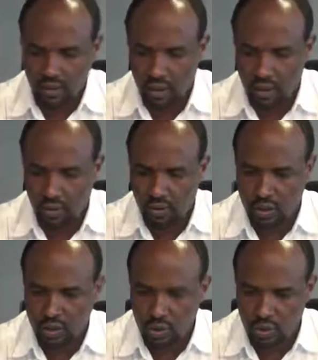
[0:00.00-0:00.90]
we are
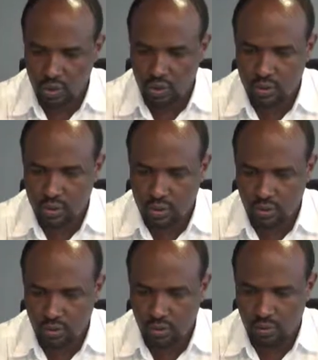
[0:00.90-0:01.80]
going to use
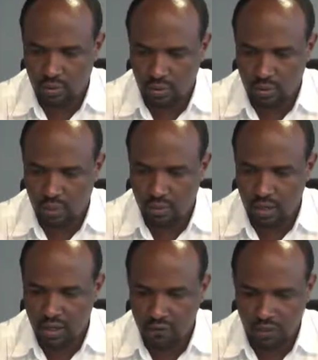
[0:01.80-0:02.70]
or make
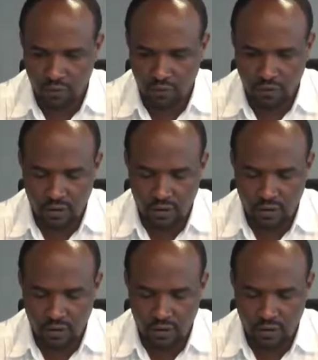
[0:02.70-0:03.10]
benefit of